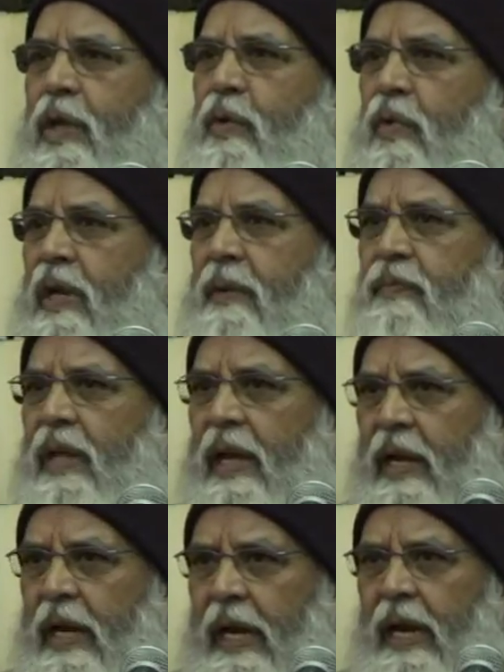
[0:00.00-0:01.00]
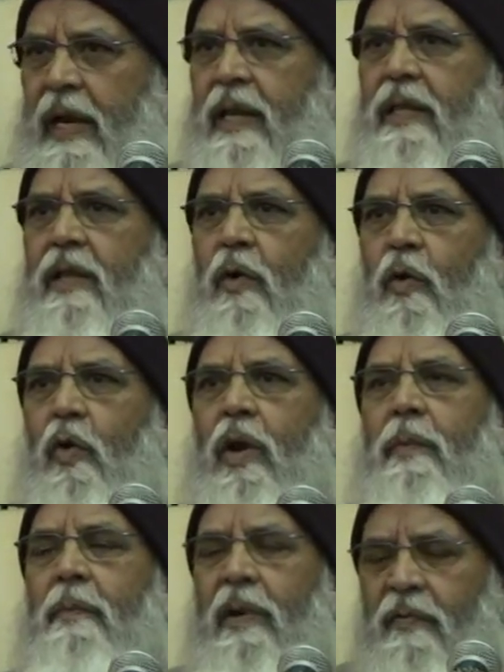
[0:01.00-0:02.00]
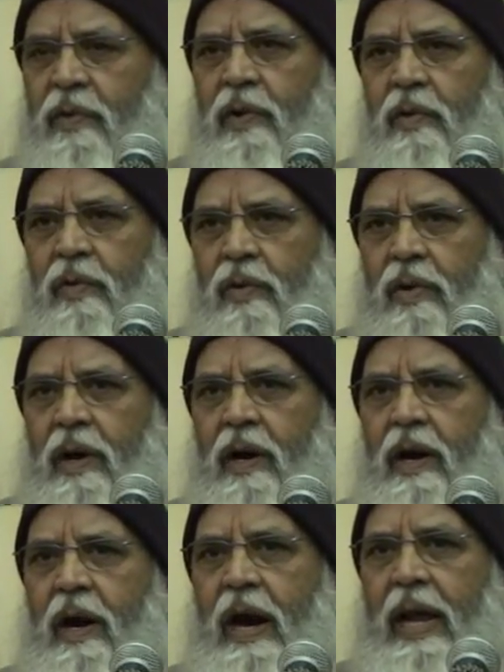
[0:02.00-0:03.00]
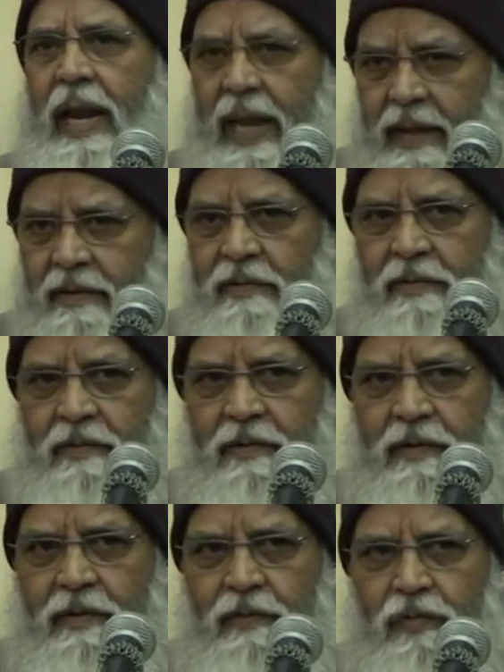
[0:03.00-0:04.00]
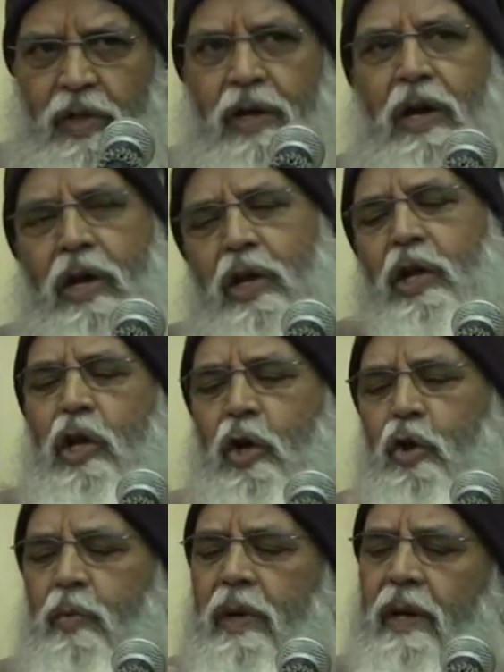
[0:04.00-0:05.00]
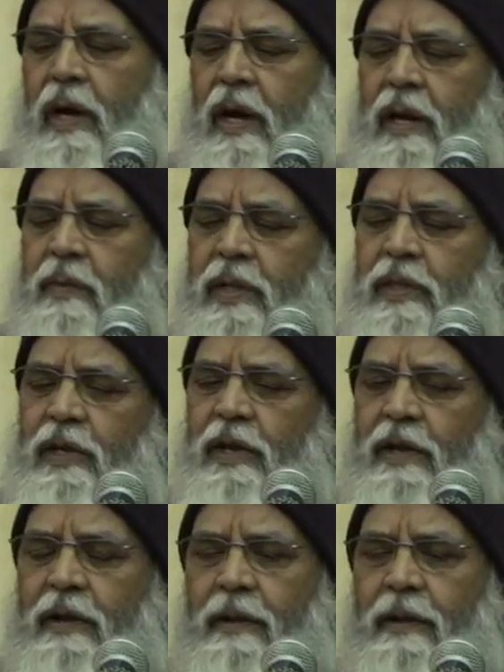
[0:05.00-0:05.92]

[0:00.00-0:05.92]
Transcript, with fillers: even if they eat the whole buffalo alive, they continue to be agarbatti.